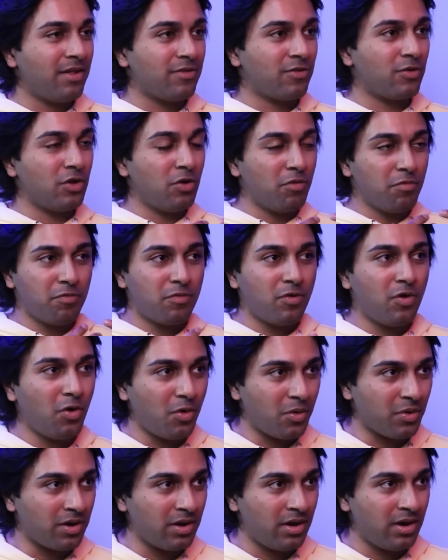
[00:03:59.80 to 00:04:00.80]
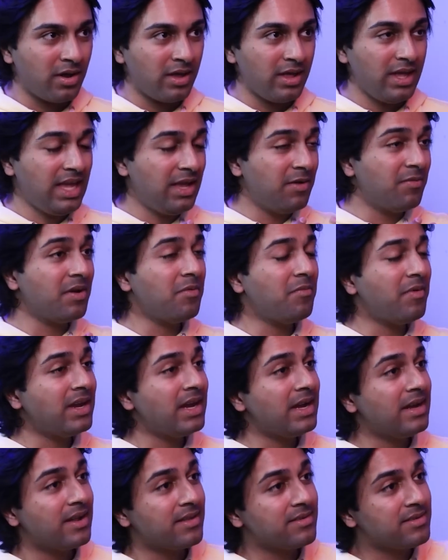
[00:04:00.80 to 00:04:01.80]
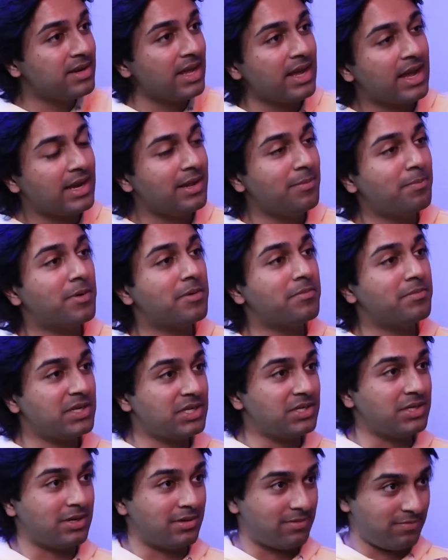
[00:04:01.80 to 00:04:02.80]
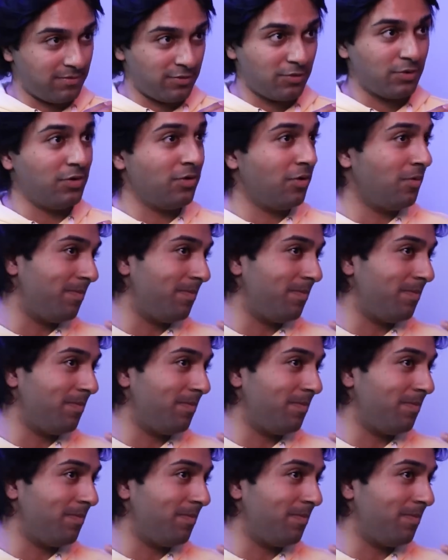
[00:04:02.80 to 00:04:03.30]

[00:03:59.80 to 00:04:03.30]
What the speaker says: So your phone, even when it doesn't take any permission, so